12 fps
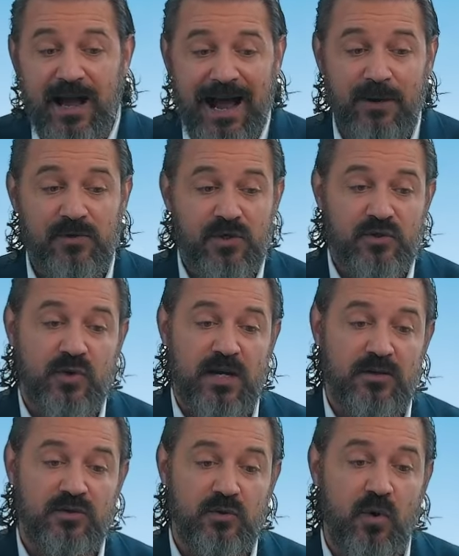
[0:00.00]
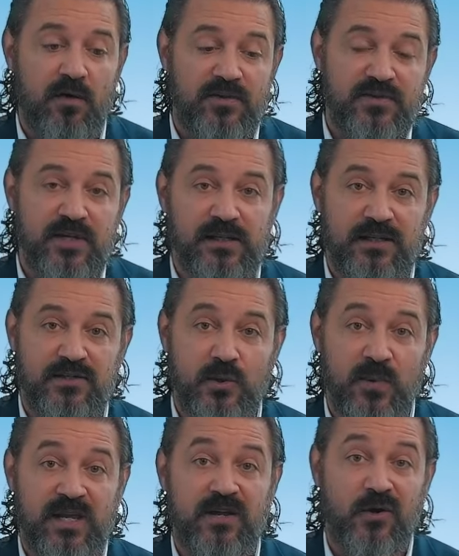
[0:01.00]
I would just try to do all the selling
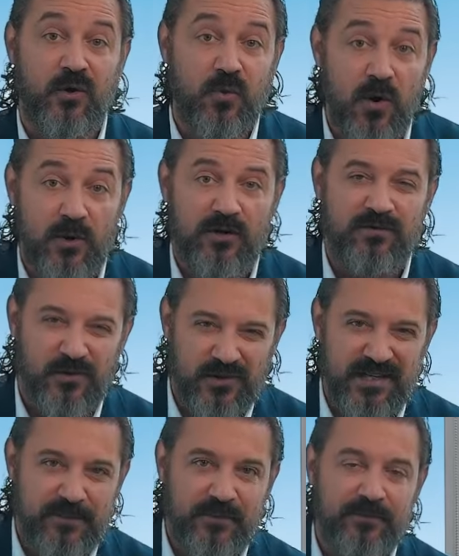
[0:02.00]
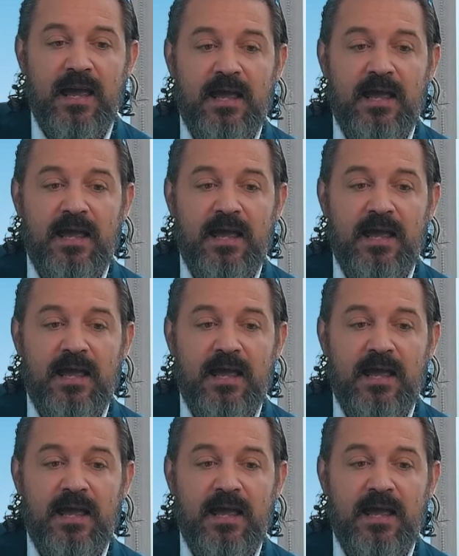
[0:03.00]
so we hit our quota, for example.